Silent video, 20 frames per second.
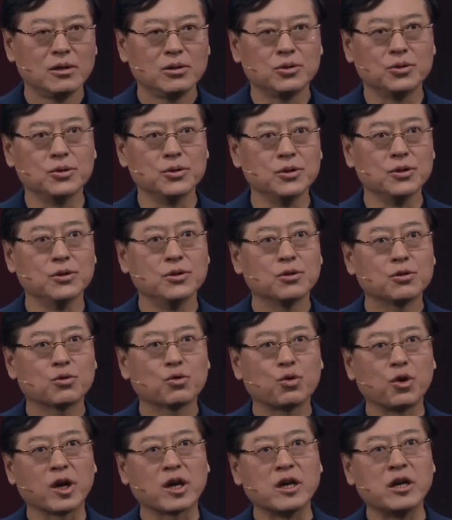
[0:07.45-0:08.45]
To
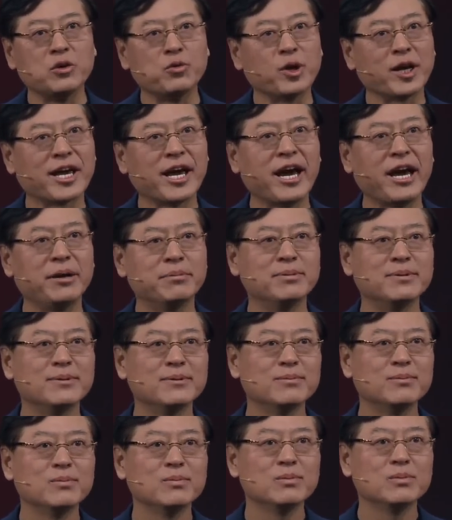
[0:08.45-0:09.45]
quickly recap,
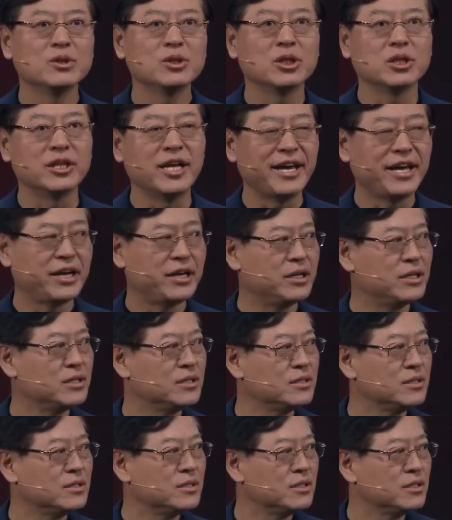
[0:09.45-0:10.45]
today
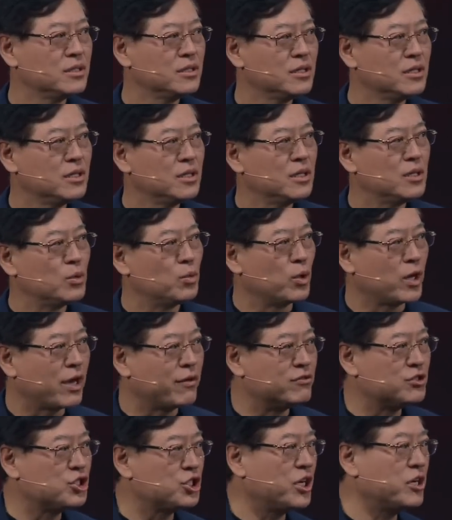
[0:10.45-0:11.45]
we
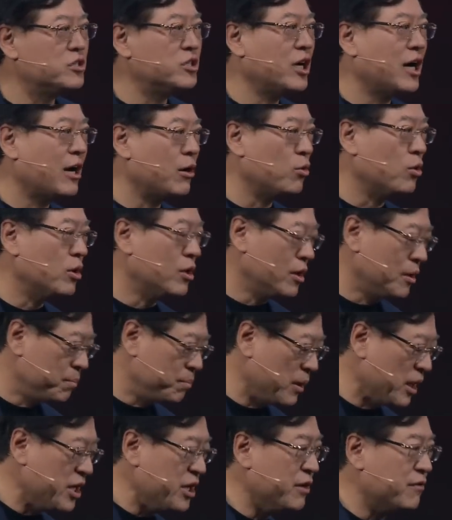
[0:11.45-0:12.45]
have shared our
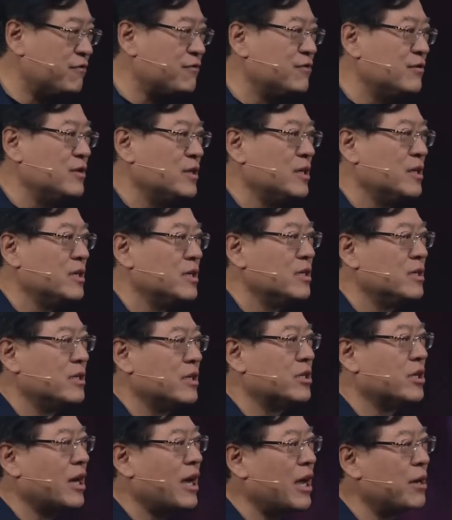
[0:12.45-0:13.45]
belief
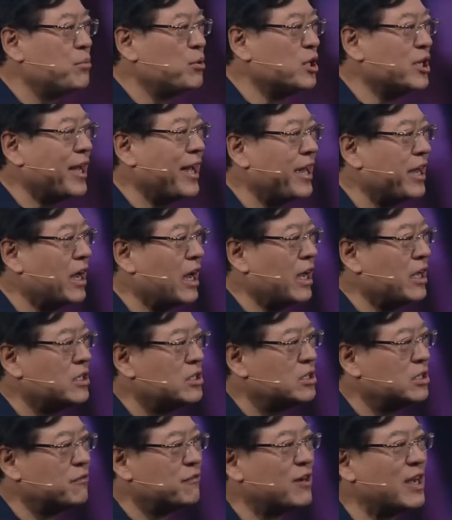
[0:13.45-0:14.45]
that the hybrid A I
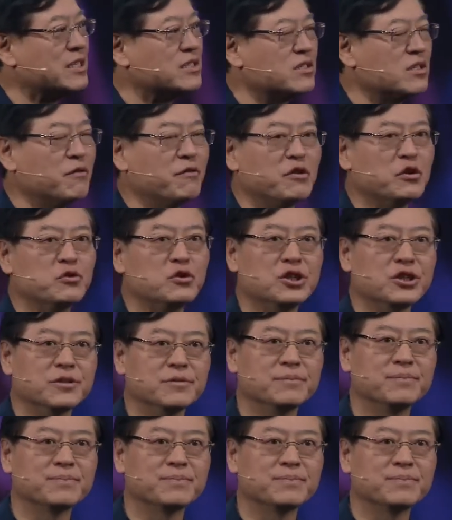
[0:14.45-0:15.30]
defines the future.